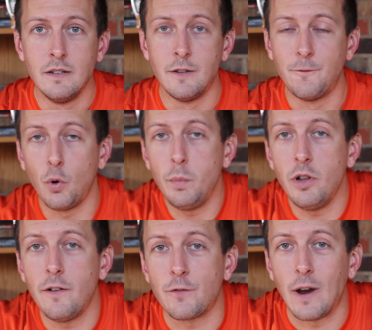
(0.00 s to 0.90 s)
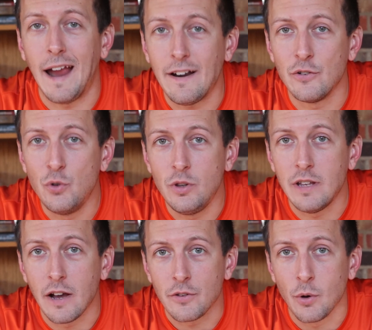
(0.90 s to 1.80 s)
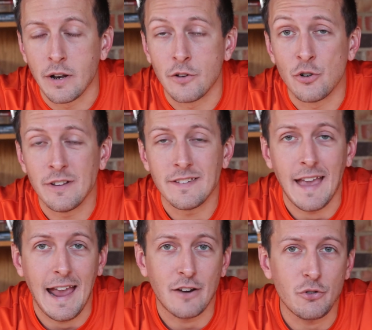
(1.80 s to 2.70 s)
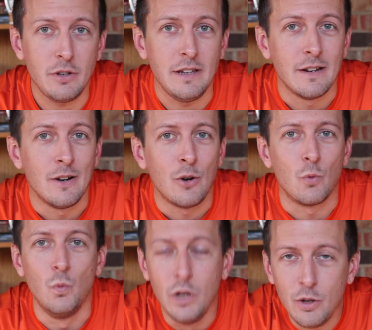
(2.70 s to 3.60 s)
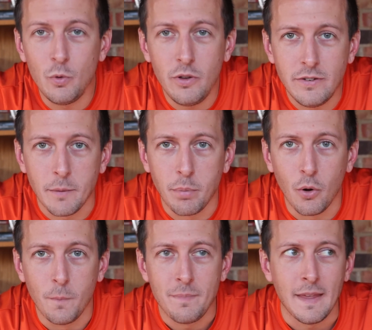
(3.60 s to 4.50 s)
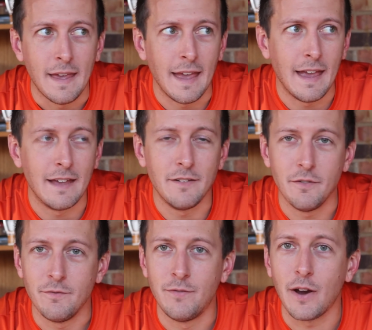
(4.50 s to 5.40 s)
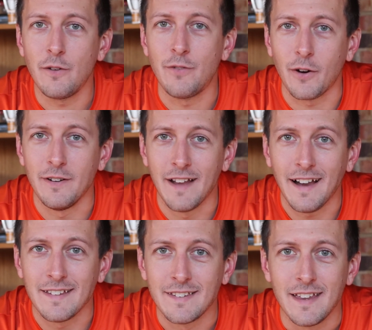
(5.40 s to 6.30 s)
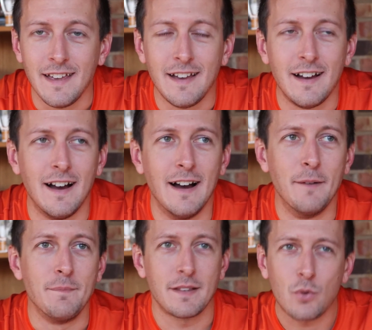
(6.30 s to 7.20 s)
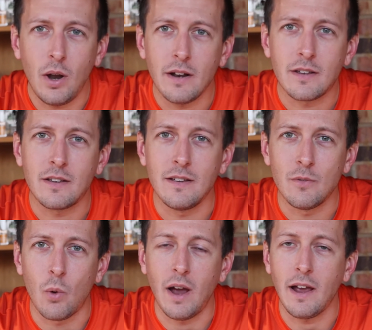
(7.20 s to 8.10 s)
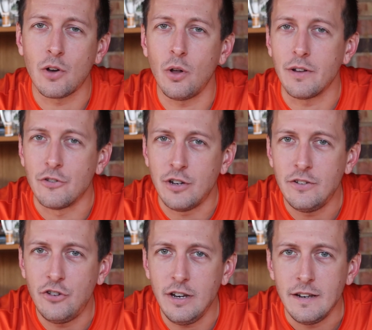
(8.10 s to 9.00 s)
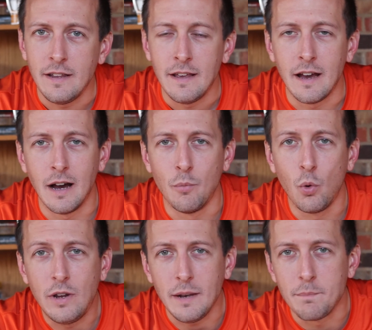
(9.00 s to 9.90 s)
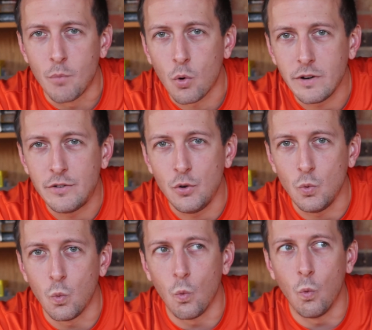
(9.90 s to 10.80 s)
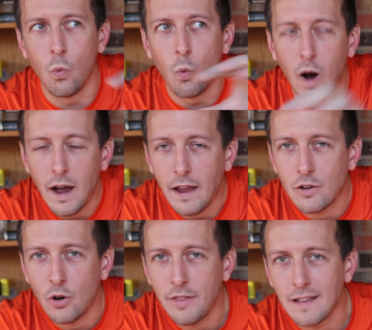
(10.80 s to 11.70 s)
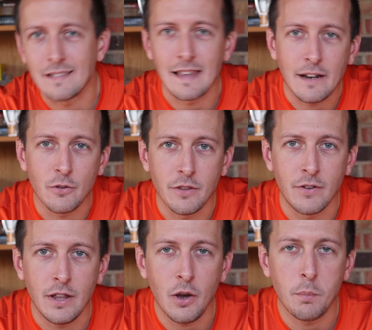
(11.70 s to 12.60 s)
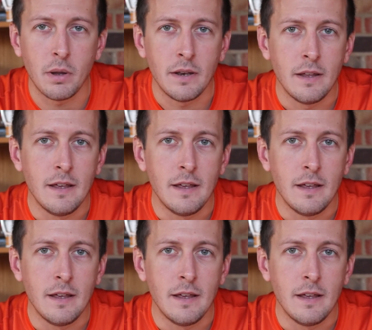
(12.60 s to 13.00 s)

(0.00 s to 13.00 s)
The formula for how to do the Yasso 800 is actually really simple and very nice. That's quite why I call it a cheat sheet. We'll get more into why I call that later in the video, but